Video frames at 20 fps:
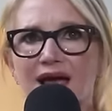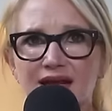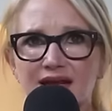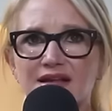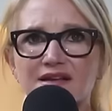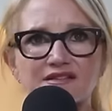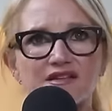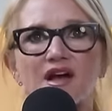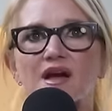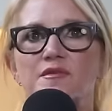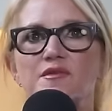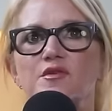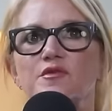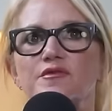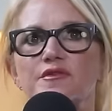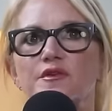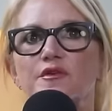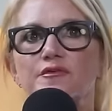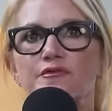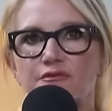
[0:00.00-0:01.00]
Anytime
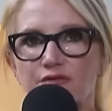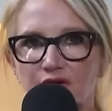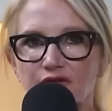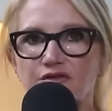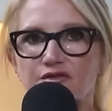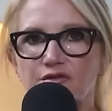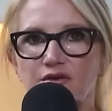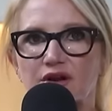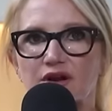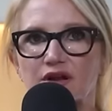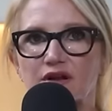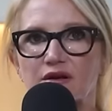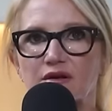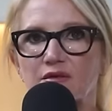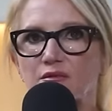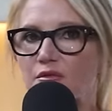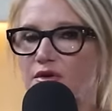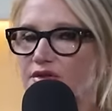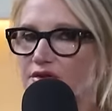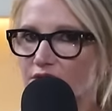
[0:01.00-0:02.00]
you feel
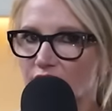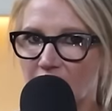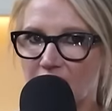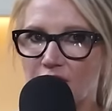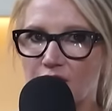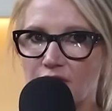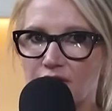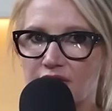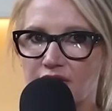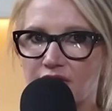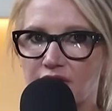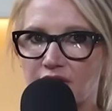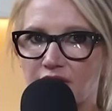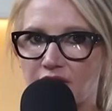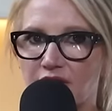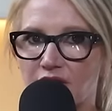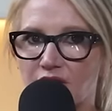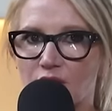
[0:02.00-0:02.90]
frustrated with your health